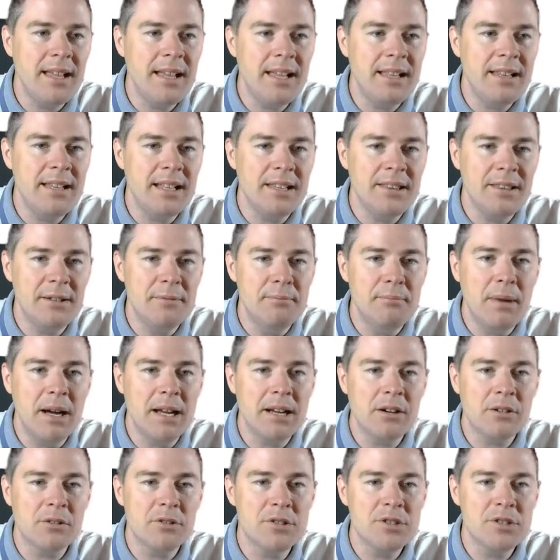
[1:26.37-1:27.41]
and under
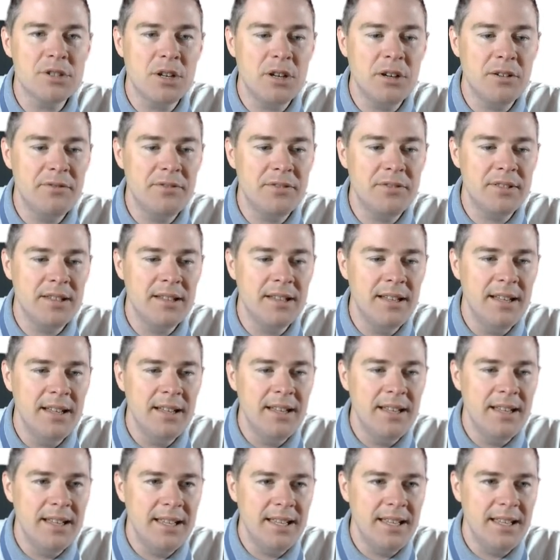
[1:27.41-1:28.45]
Microsoft
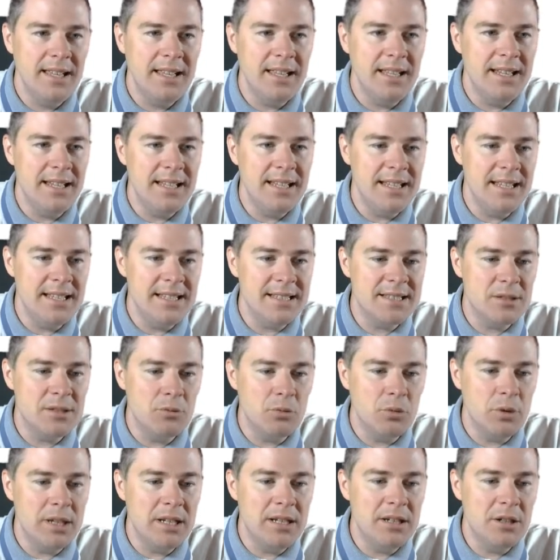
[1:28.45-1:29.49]
it is
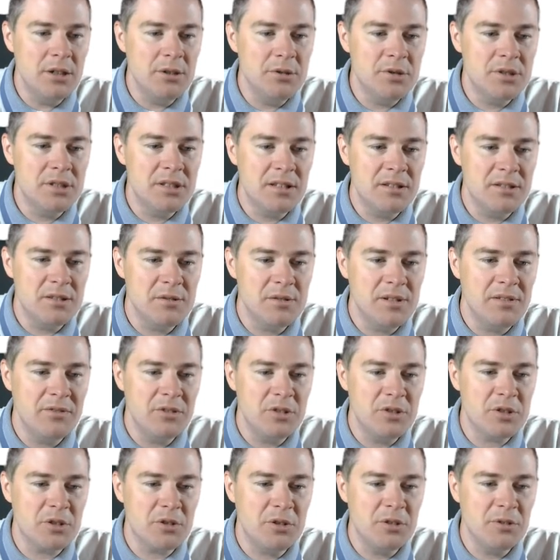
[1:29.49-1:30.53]
Windows so I have
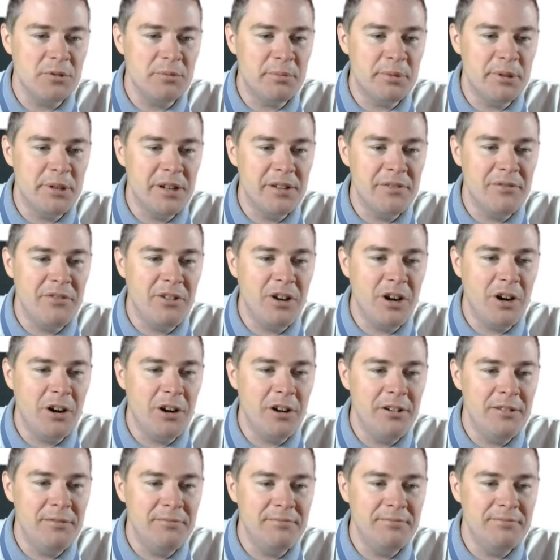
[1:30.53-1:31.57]
to scroll pretty
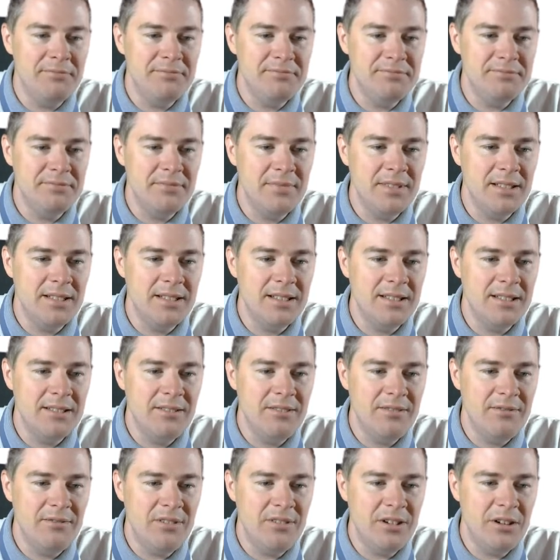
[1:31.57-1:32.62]
far
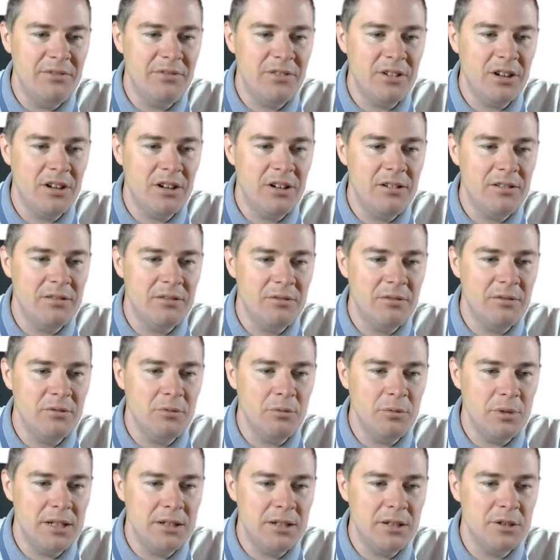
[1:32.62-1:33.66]
very far,
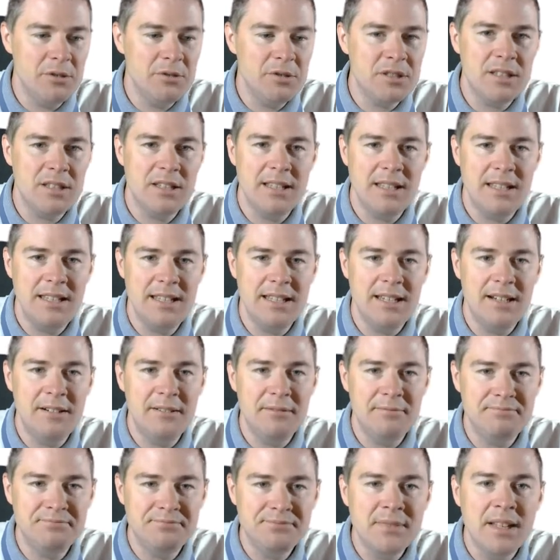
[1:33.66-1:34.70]
Windows,
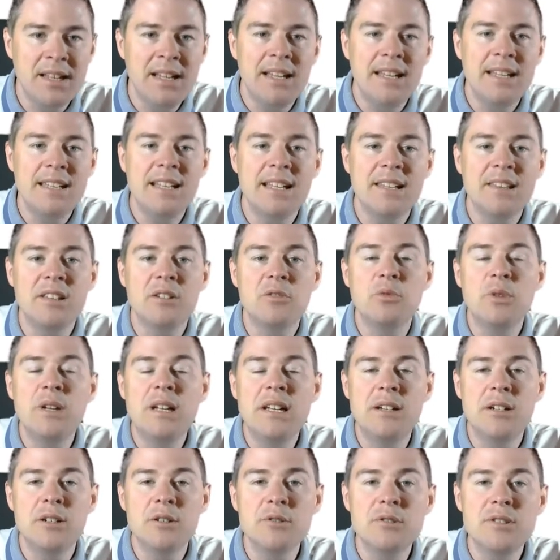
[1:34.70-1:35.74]
here. And under
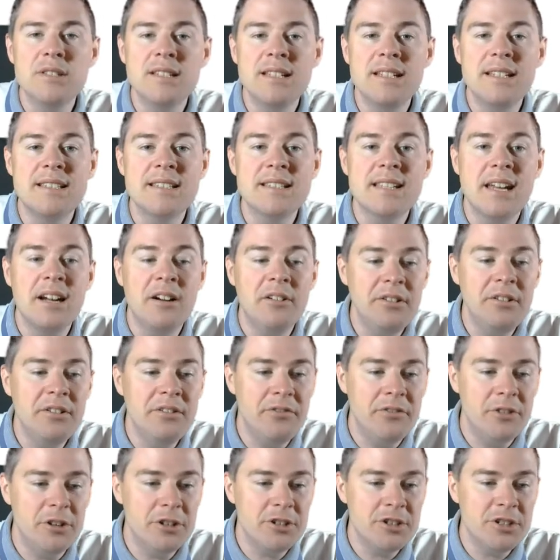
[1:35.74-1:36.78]
Windows, it's
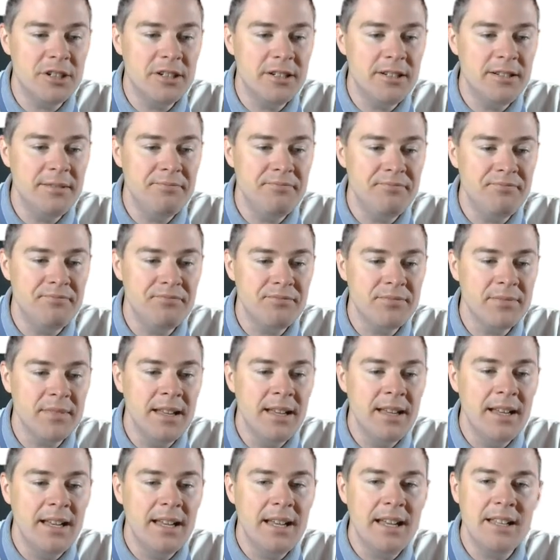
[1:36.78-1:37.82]
current version.
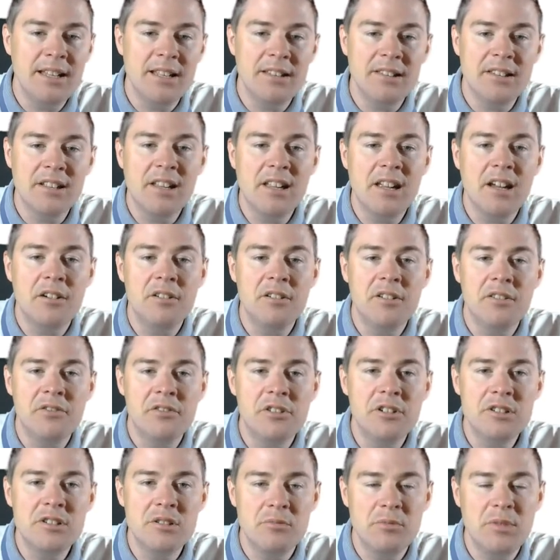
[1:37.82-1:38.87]
And on the current
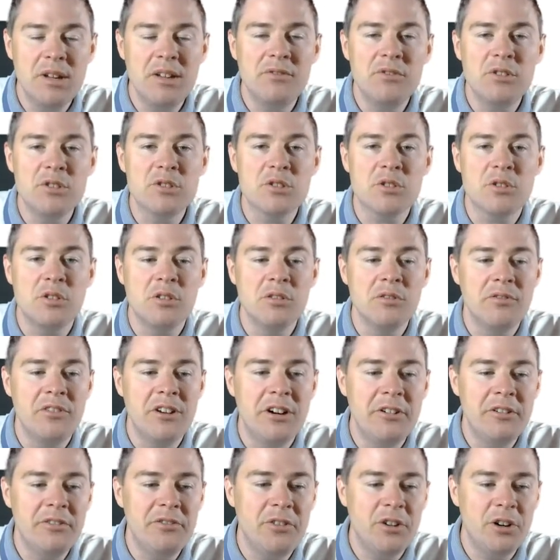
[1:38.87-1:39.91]
version, we have to scroll
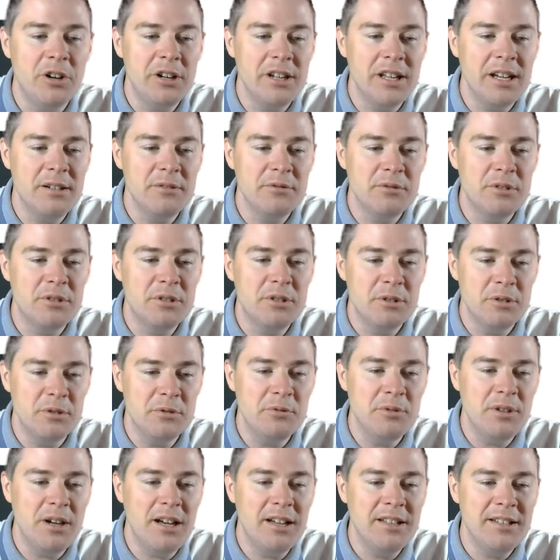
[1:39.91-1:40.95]
very far down
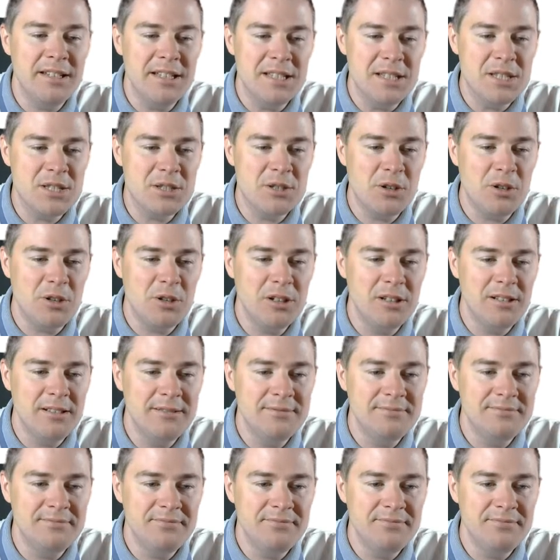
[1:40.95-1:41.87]
to uninstall.